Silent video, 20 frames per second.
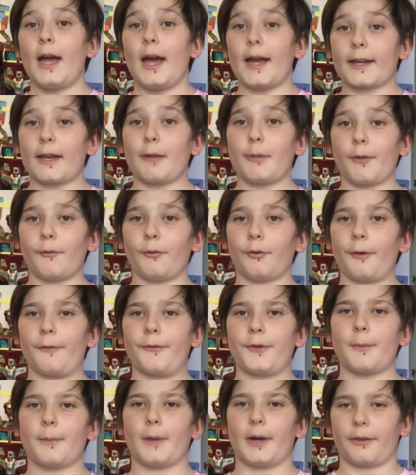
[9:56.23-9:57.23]
I kept them for a
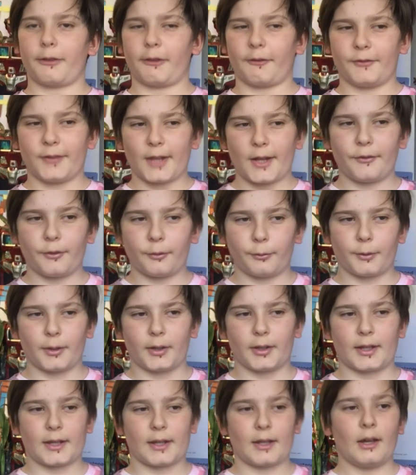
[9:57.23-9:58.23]
few months. I've never
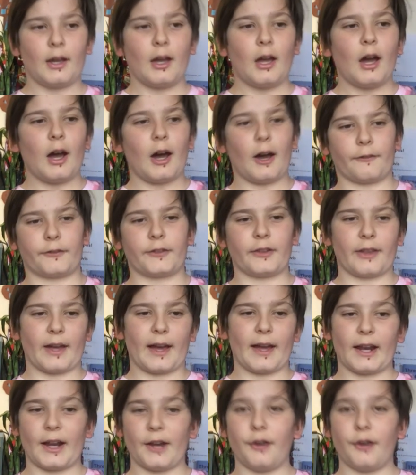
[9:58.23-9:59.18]
really after that.